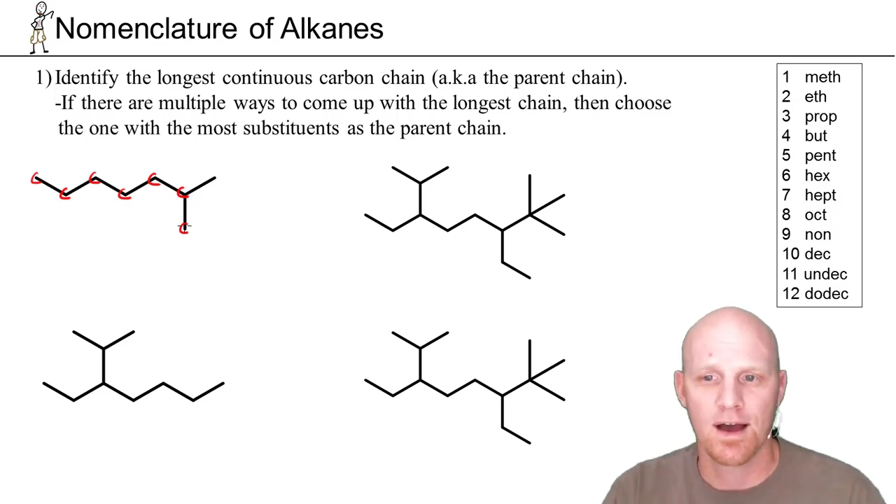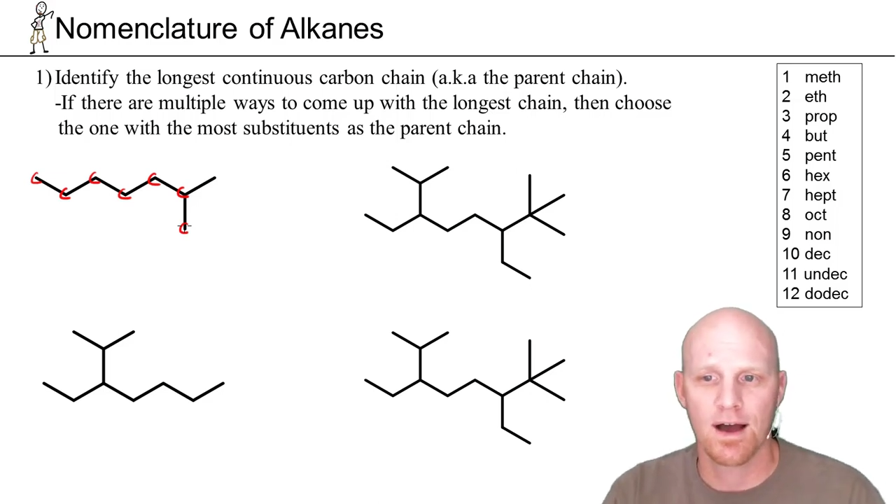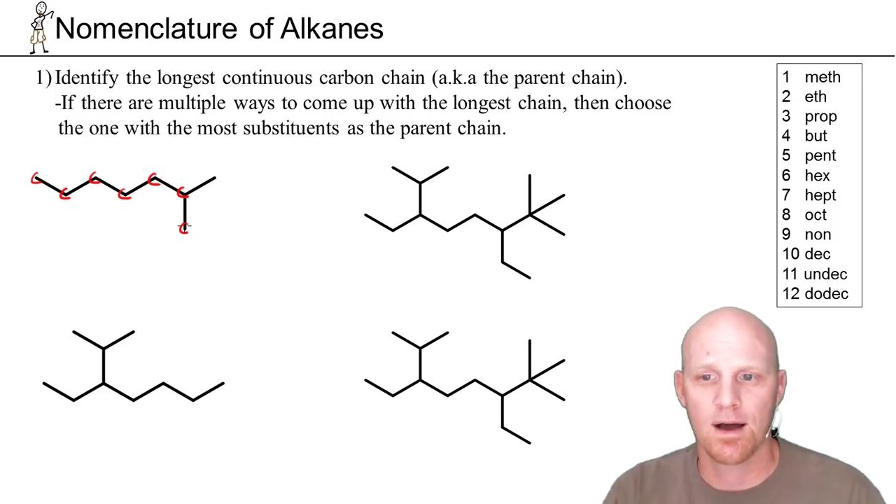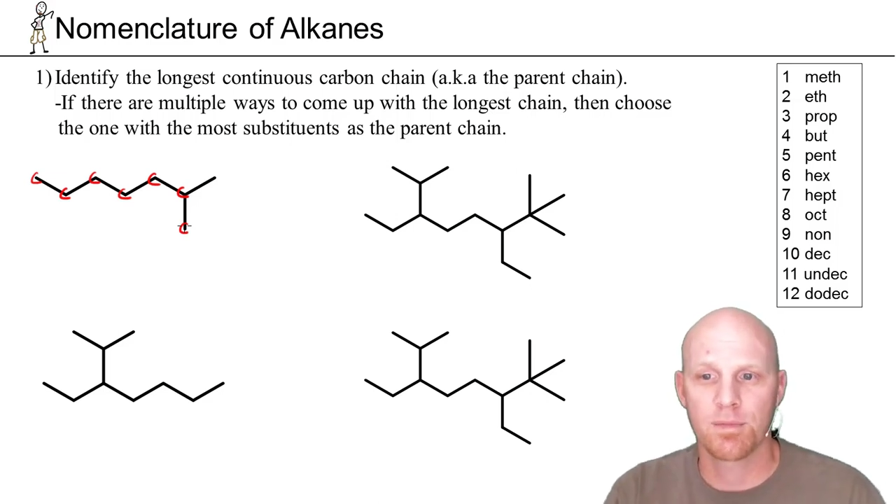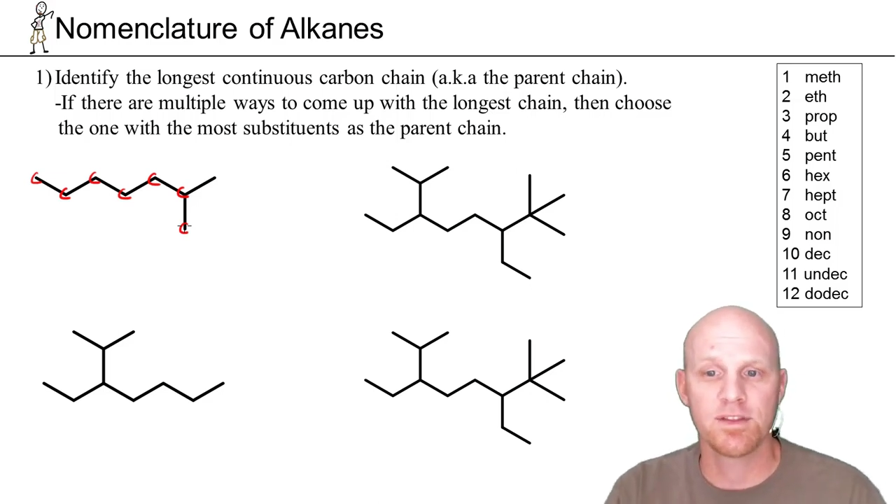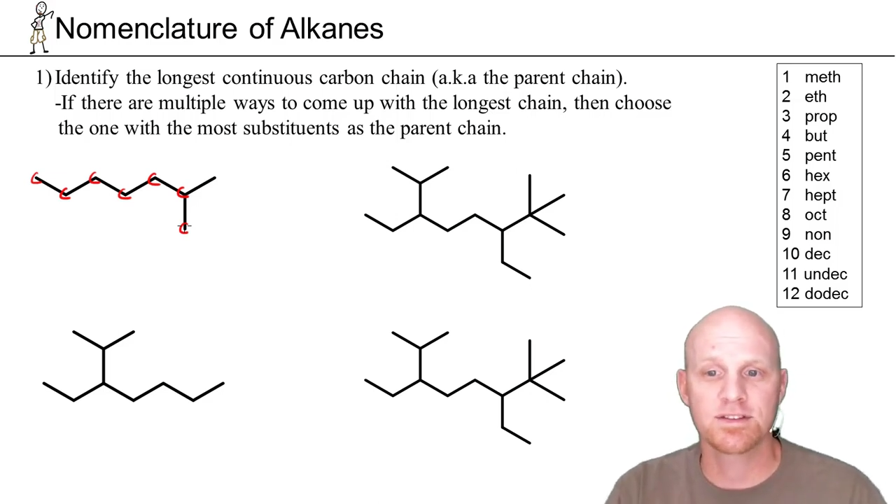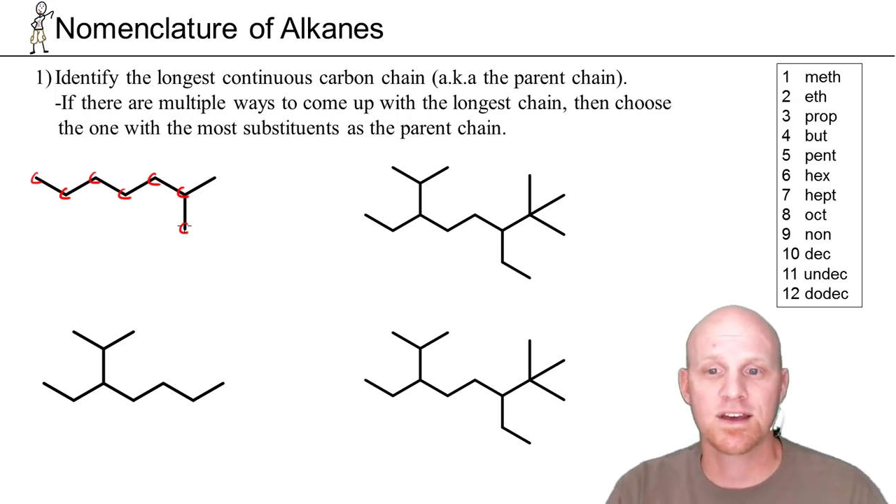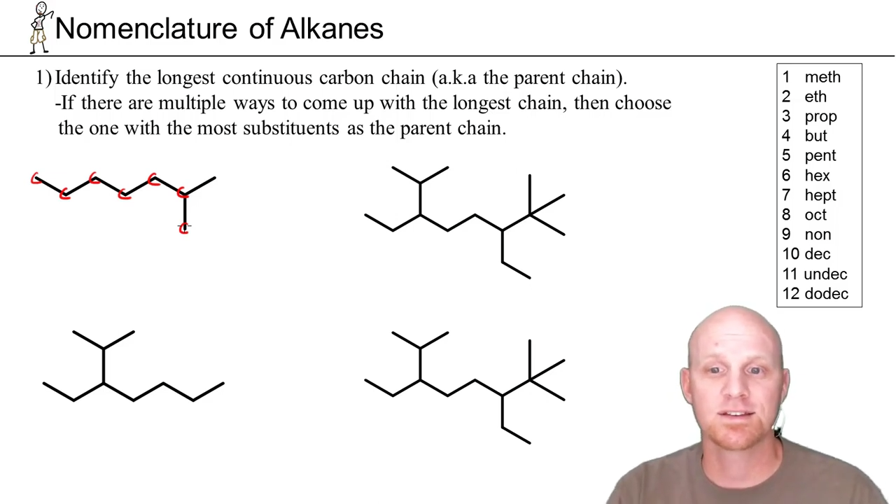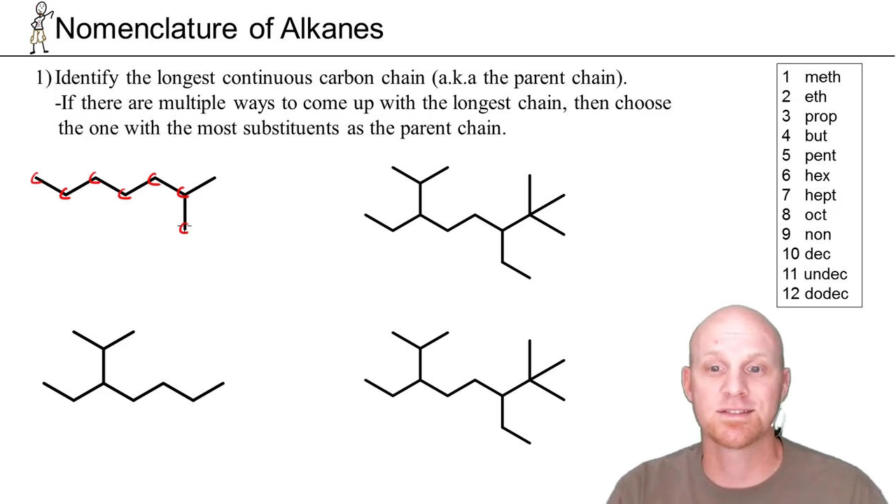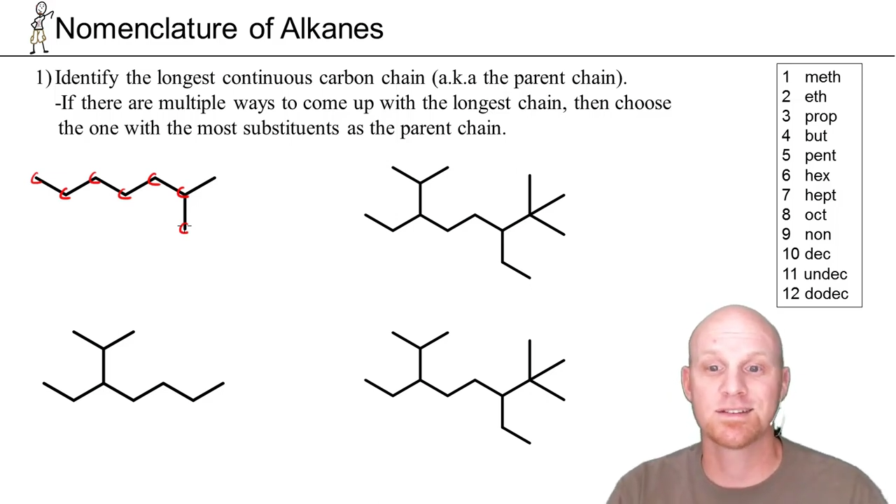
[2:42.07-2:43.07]
But in this
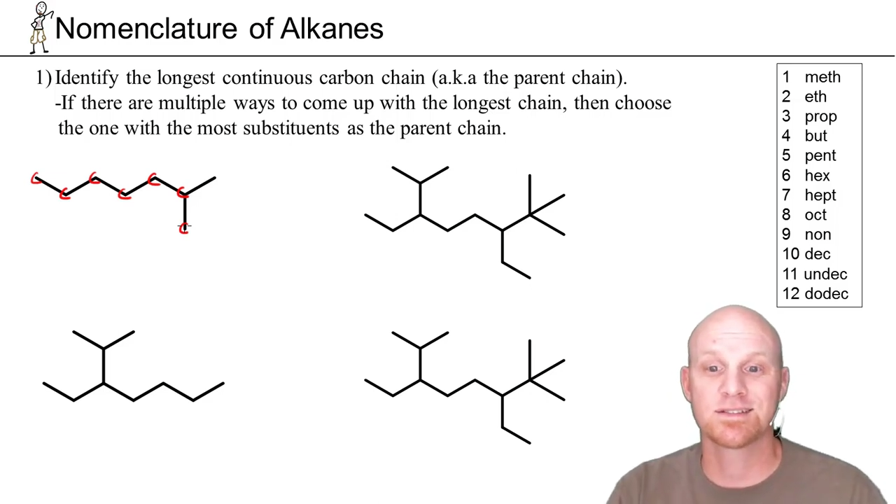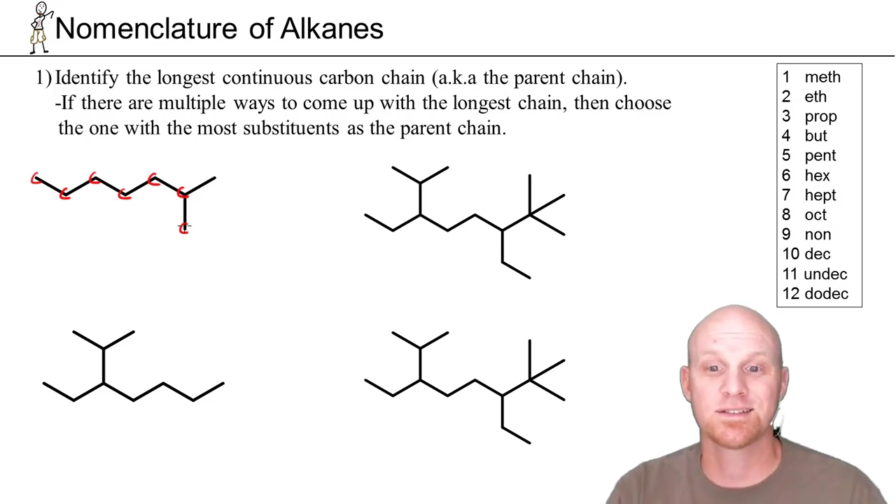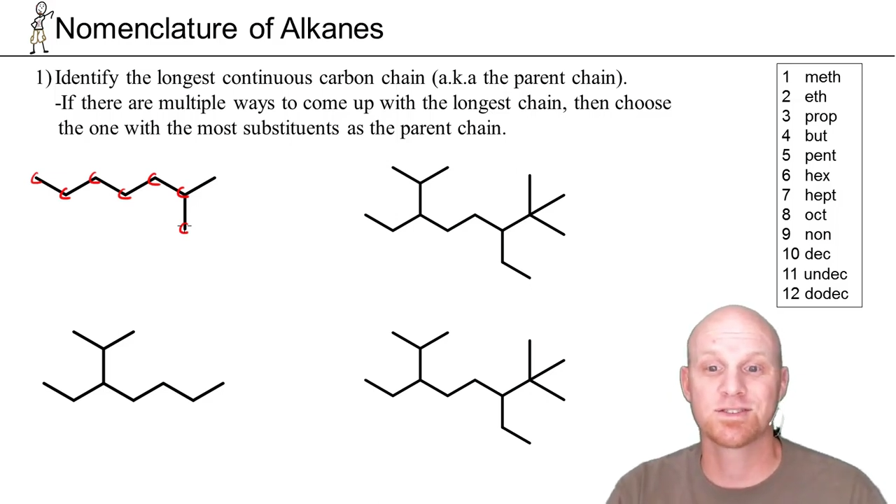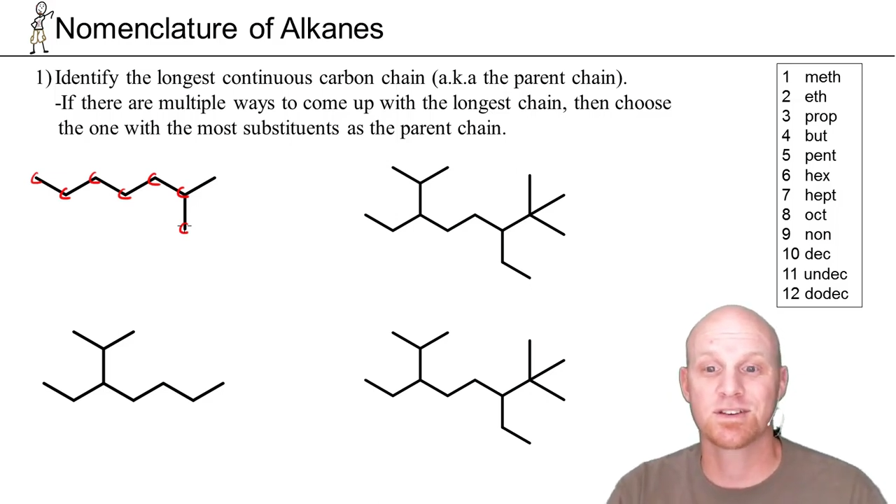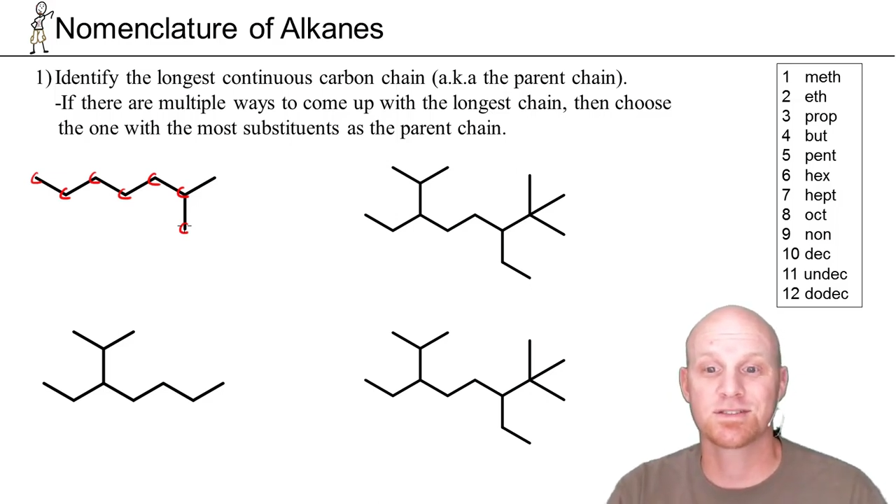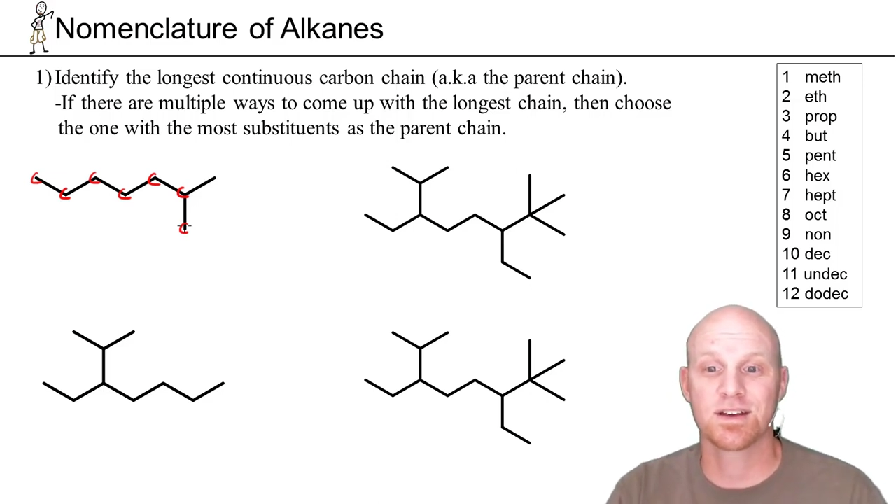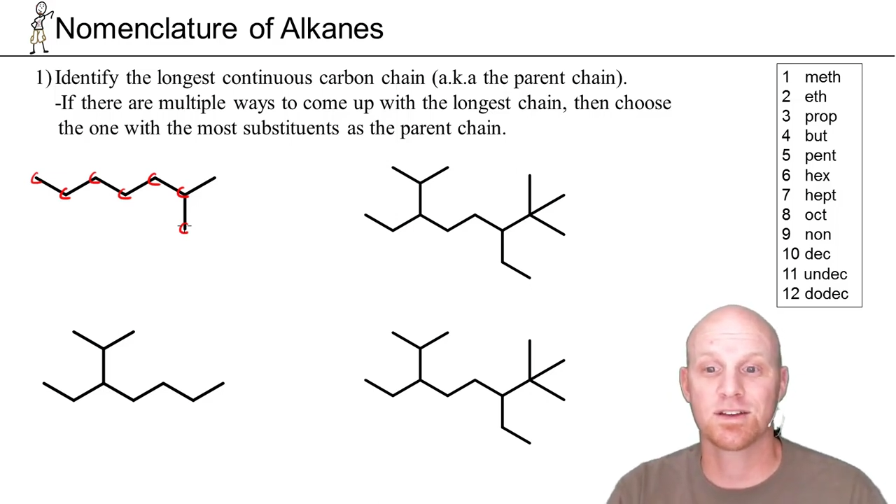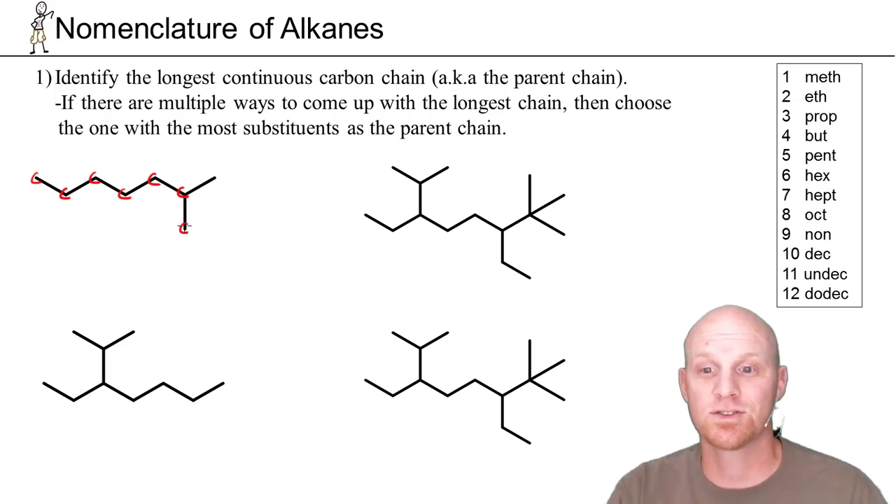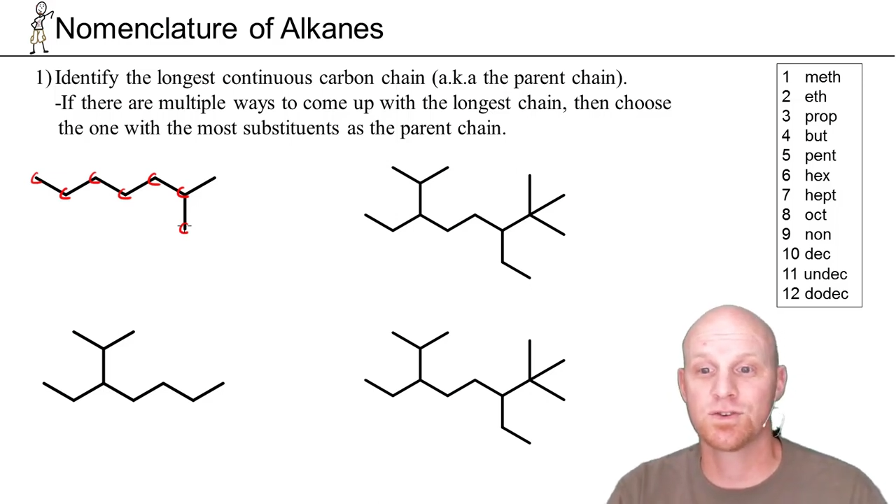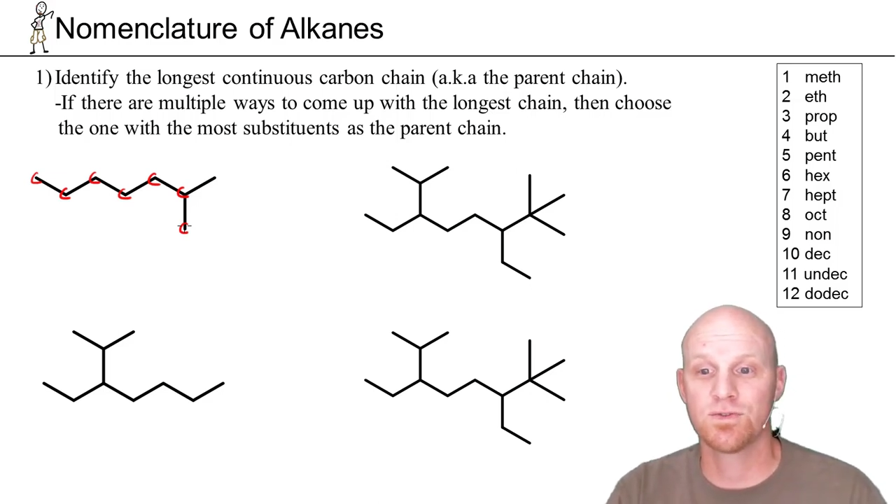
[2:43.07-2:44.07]
case, this is just
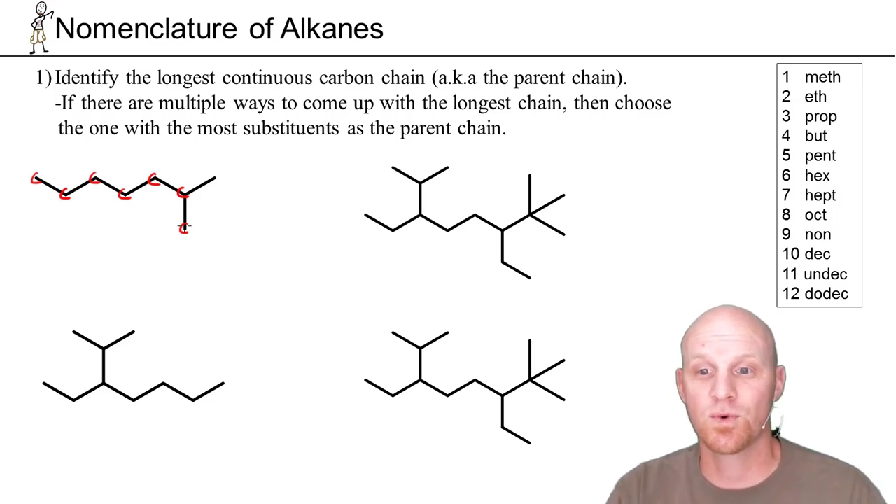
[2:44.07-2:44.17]
a 2,